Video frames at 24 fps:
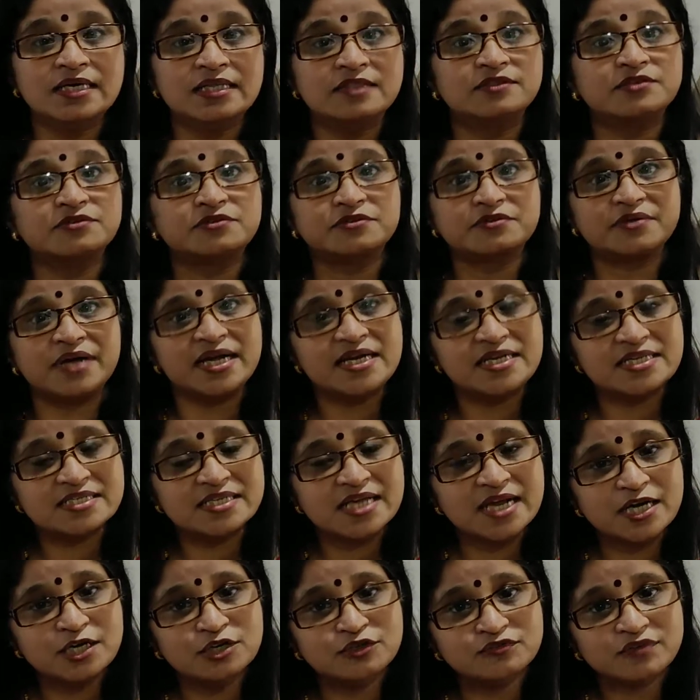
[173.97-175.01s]
the right
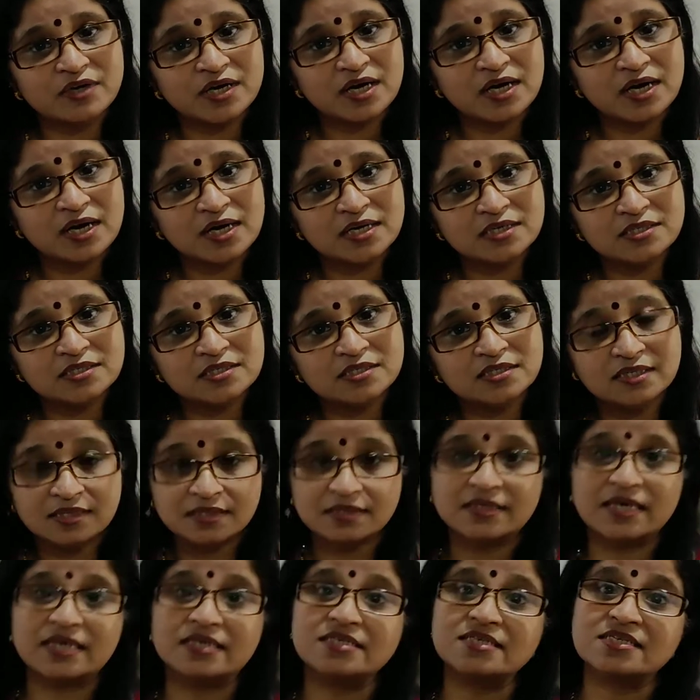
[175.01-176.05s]
side of our heart,
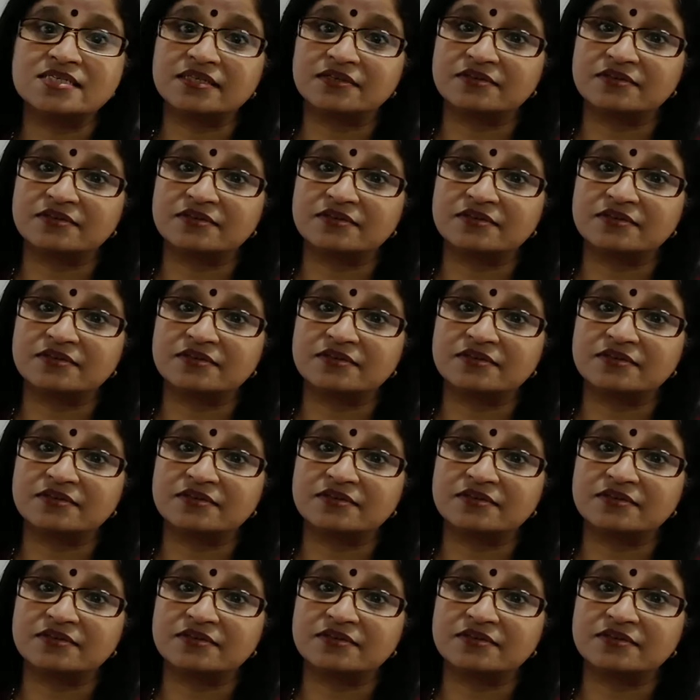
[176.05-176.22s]
that is